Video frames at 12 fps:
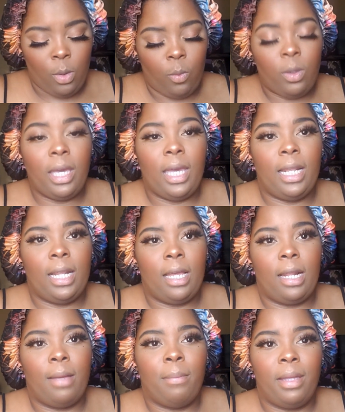we edit
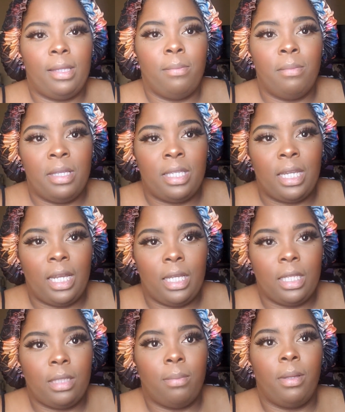out our mis
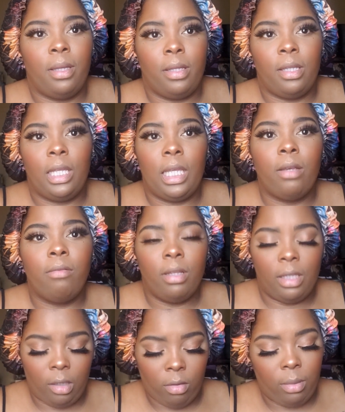mistakes, but it
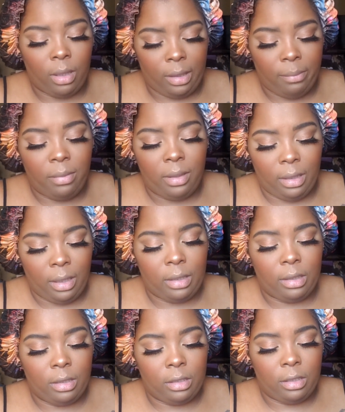really do like be like
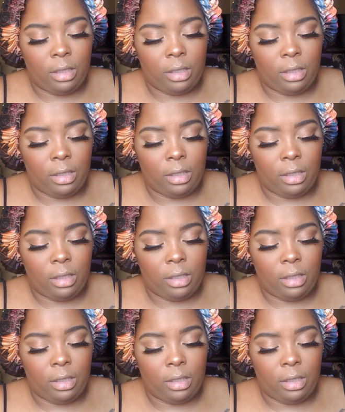this.